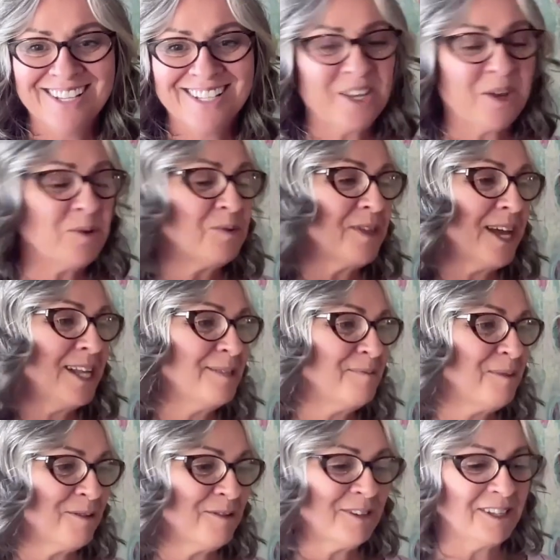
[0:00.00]
So that's
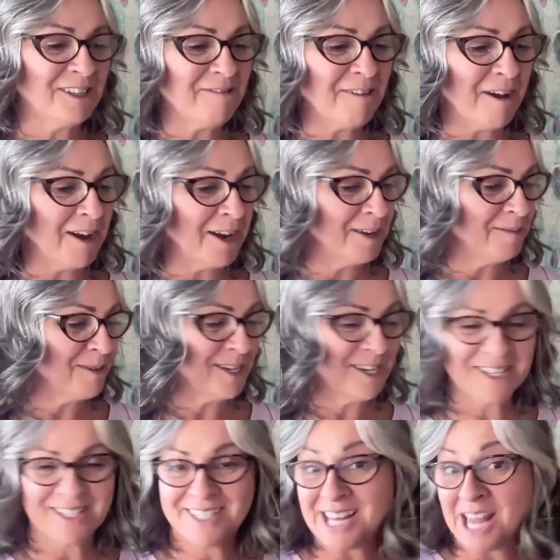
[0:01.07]
perfectly fine,
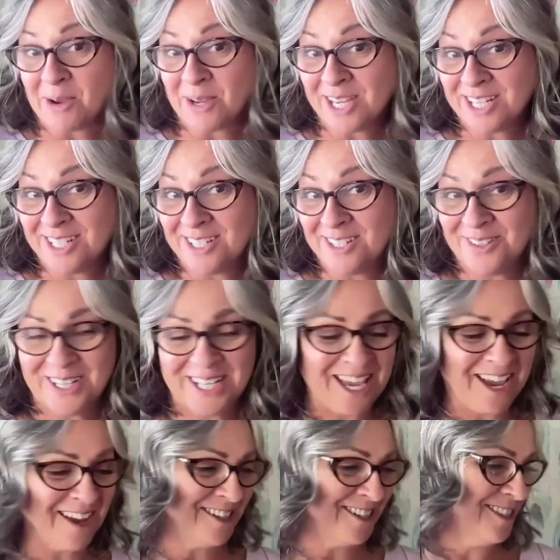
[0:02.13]
because now I get to do it
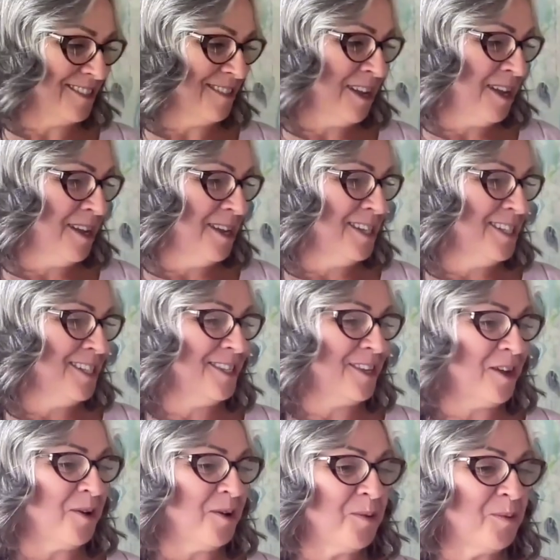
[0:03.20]
again.
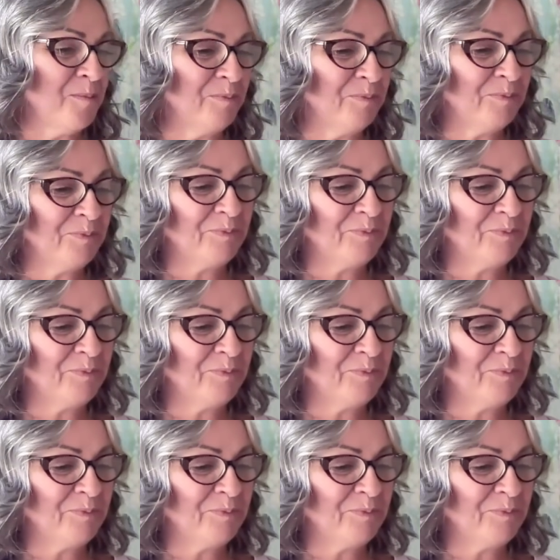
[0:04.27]
So